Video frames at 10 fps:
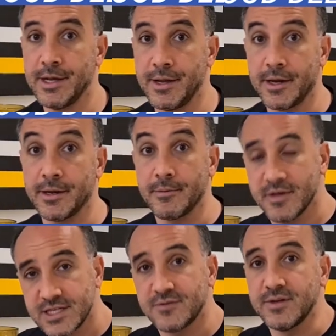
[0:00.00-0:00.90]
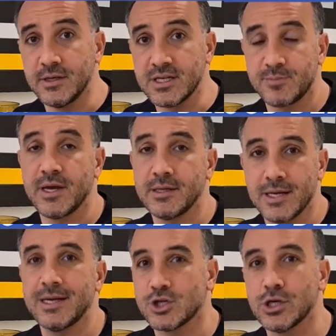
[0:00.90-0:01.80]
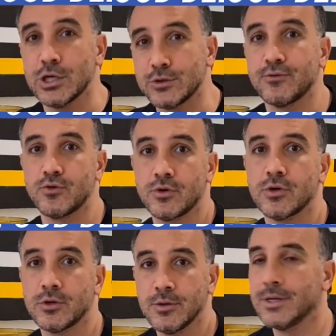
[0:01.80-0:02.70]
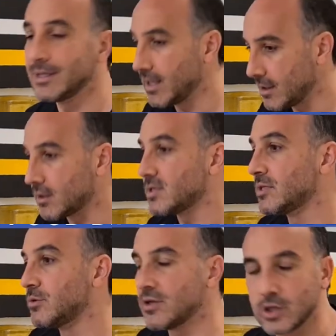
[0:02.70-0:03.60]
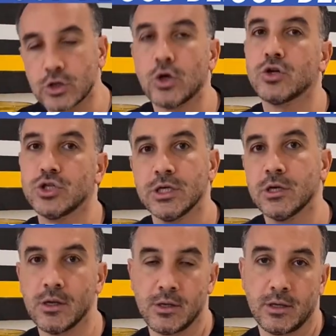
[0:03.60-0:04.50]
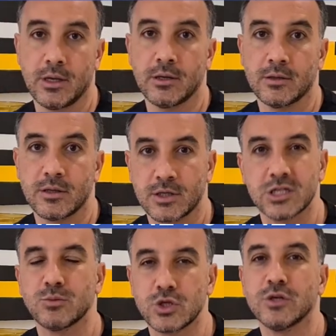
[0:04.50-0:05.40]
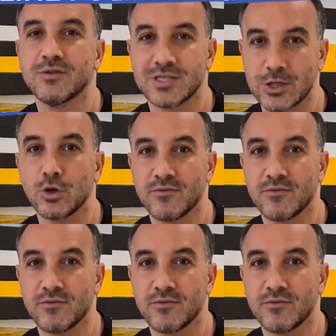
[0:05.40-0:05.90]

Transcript: Uh, this fee is paid in exchange for getting a customer the technology, uh, customer service, and all